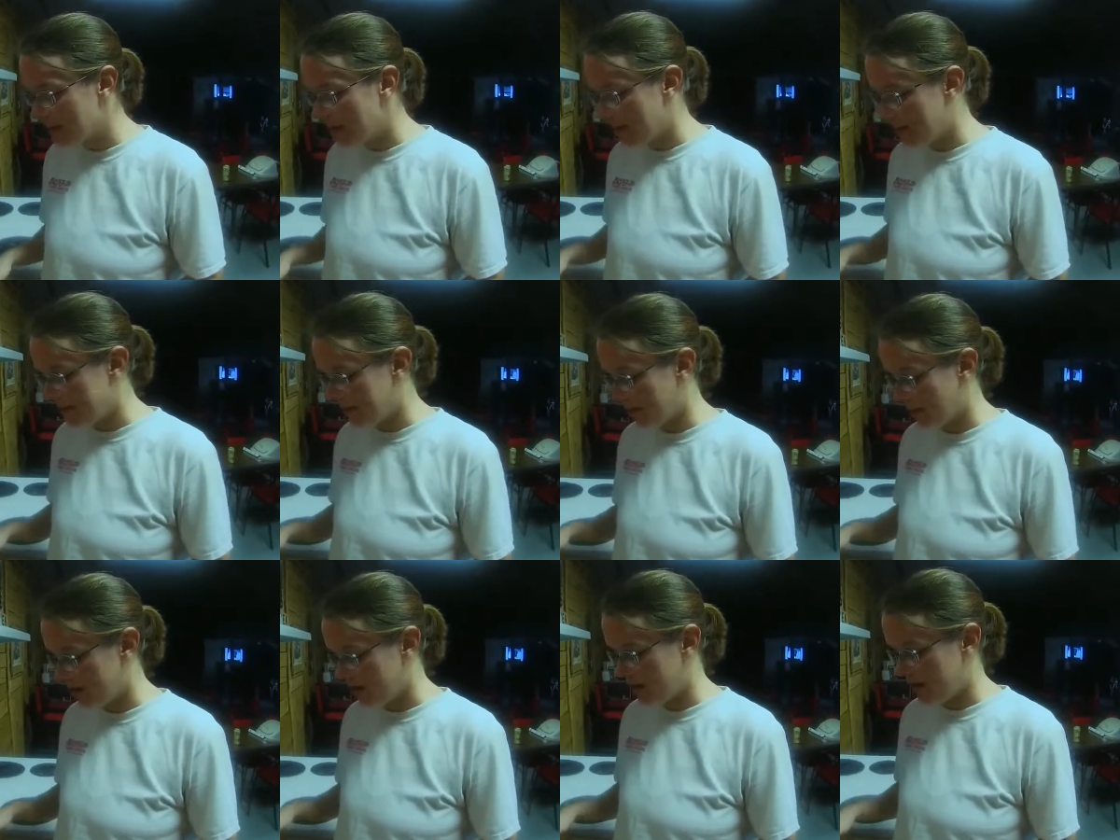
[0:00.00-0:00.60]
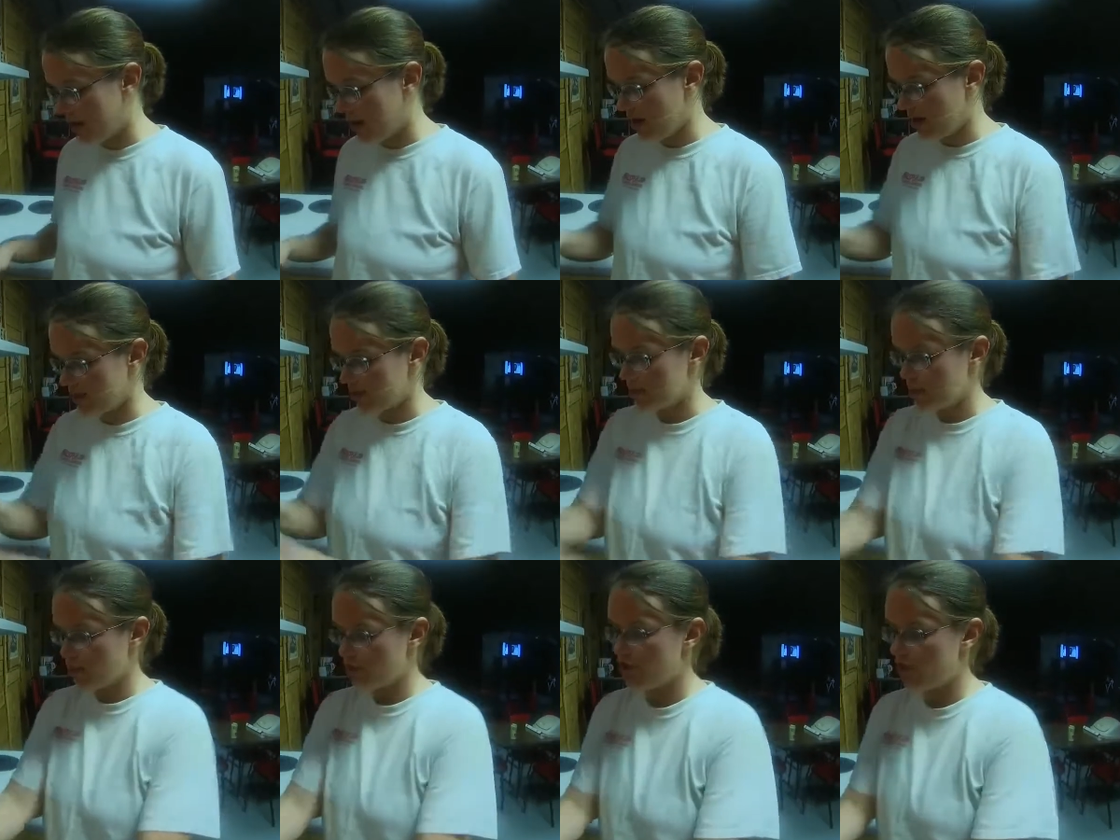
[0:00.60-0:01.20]
I'm going to get it all
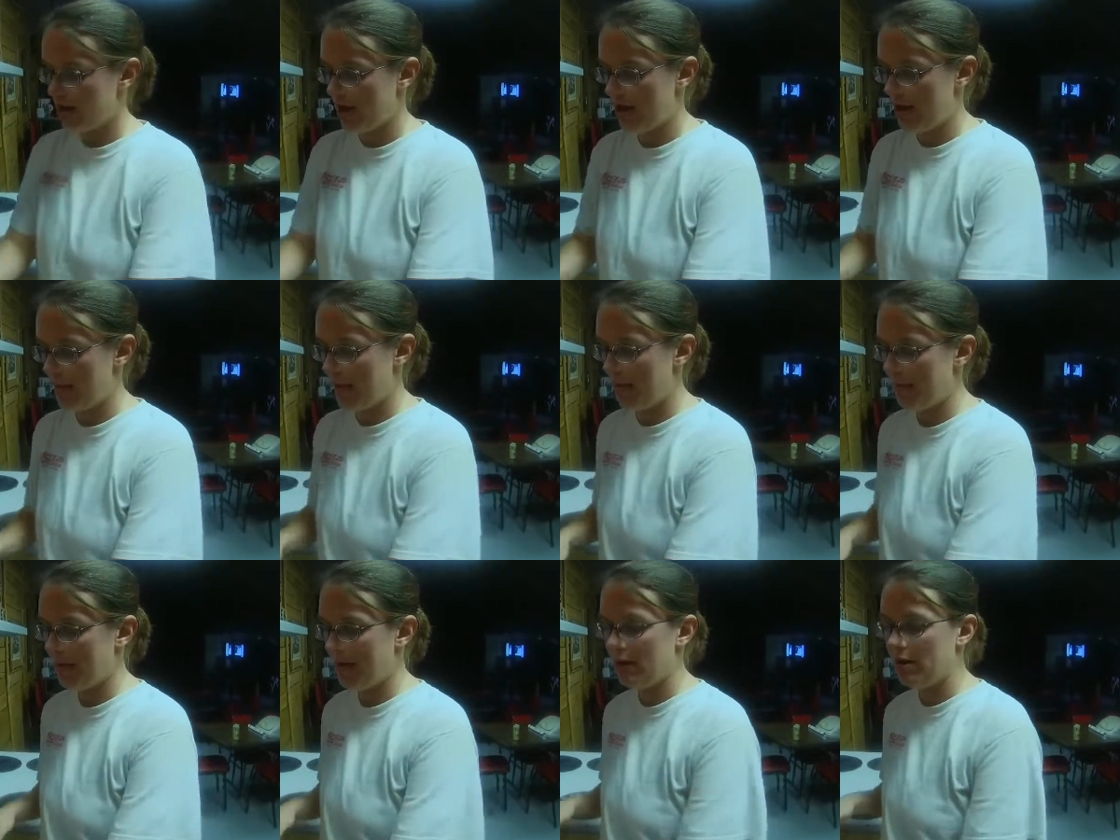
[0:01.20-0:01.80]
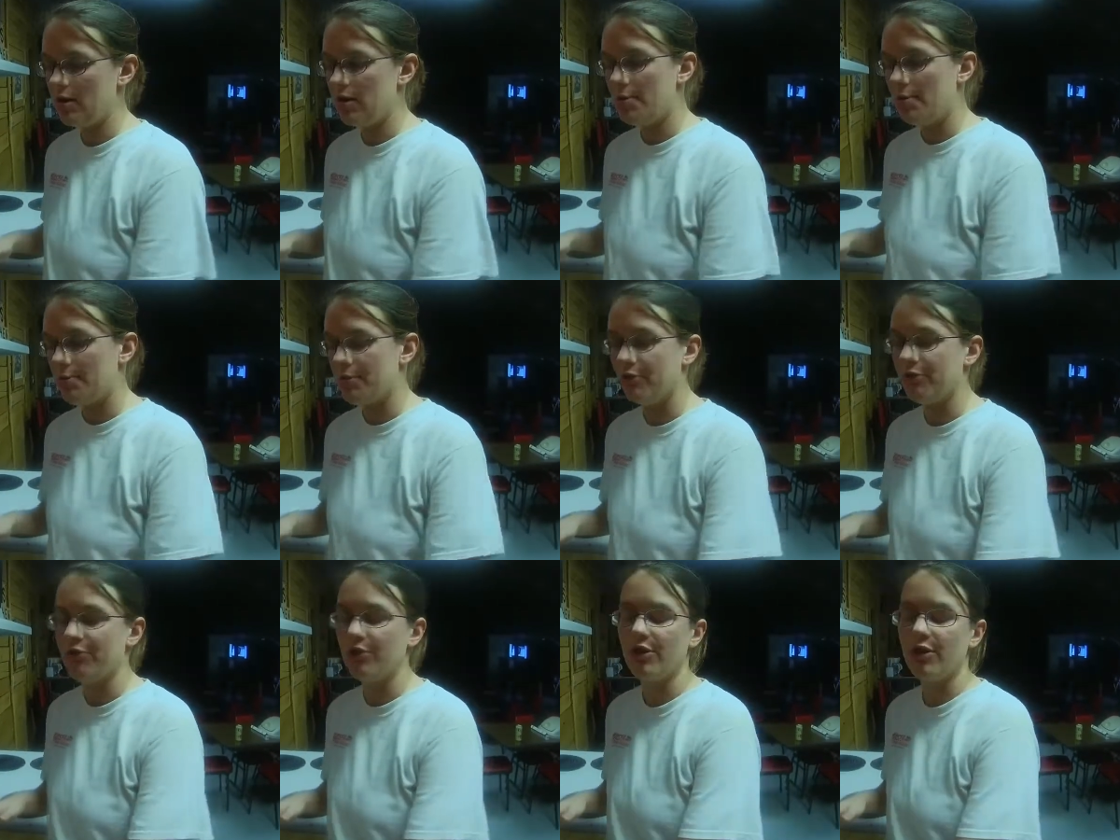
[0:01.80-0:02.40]
smushed down in my pan. I'll
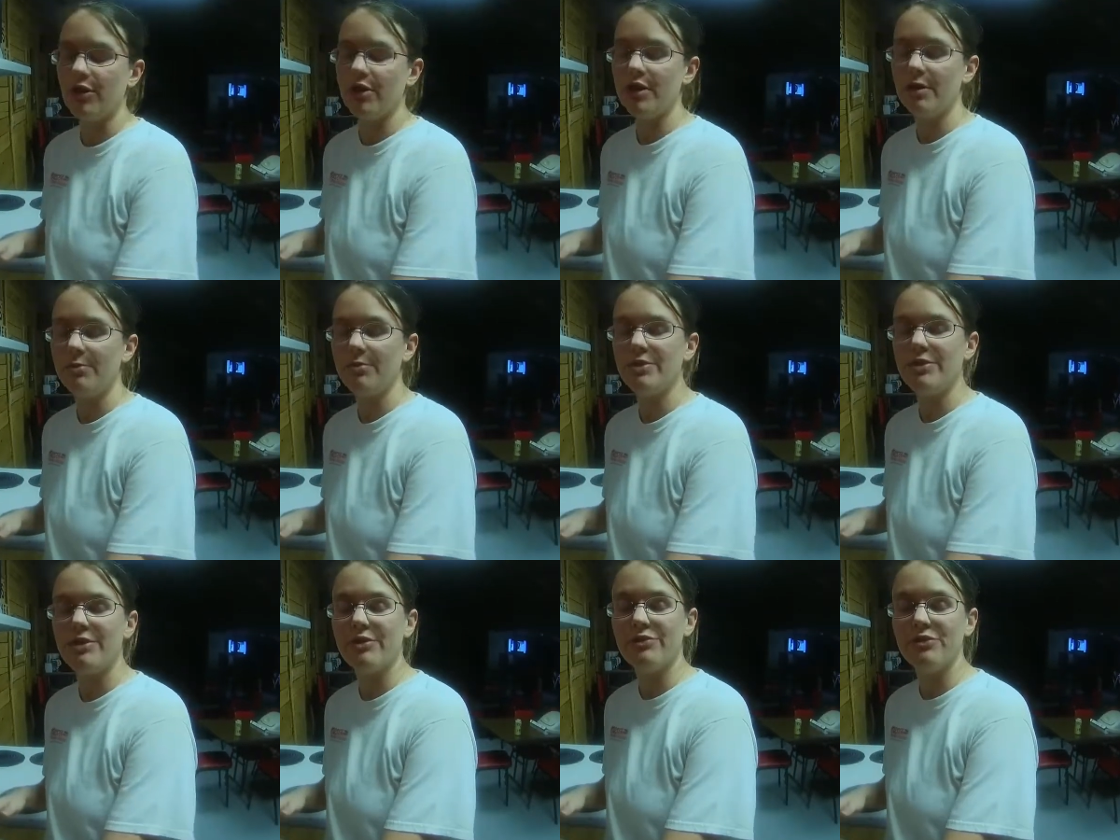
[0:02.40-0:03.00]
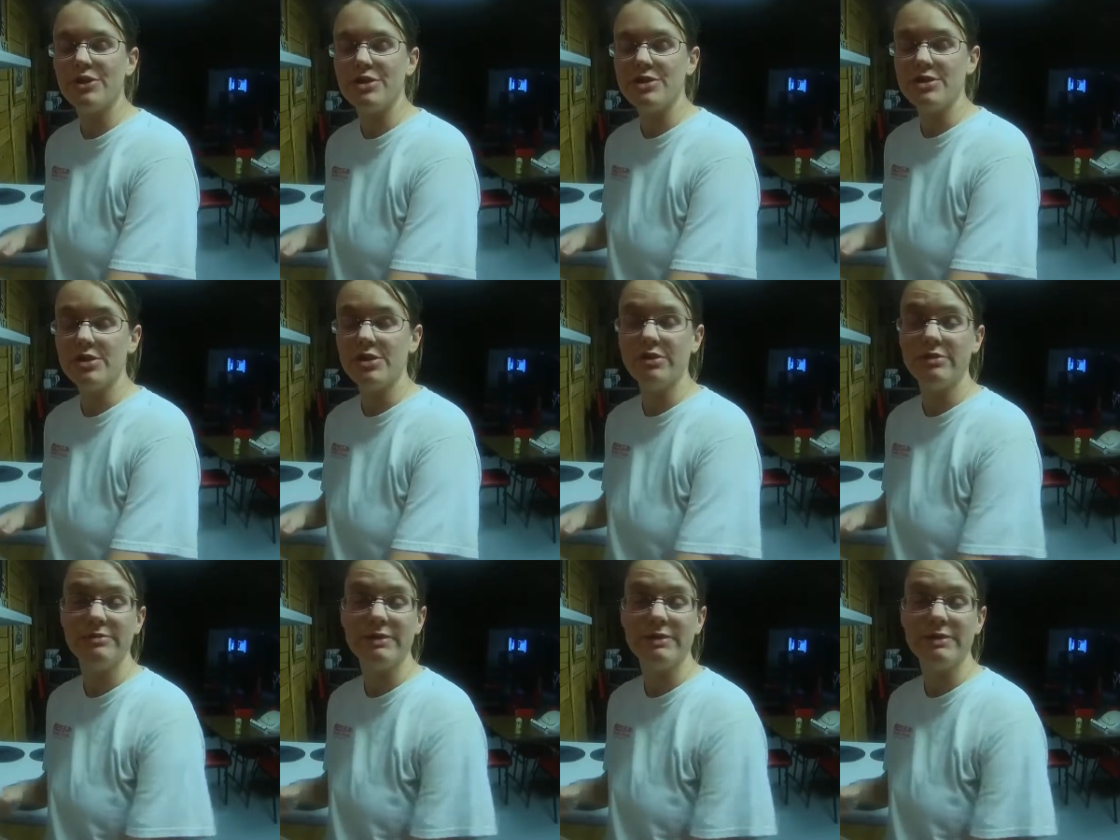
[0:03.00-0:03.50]
put foil on it, put it in the freezer.